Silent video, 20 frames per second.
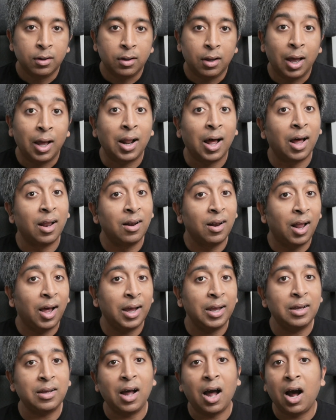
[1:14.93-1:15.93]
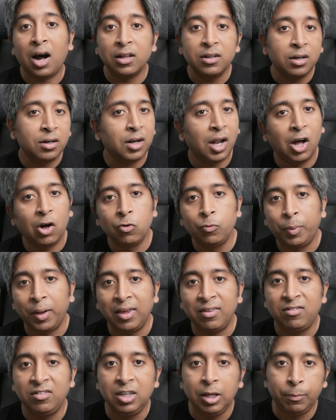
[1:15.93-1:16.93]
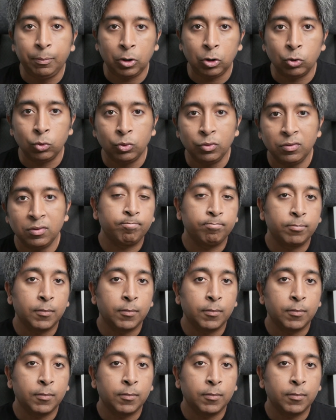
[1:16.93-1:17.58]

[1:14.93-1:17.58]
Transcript: And unlike other cloud-based GPUs,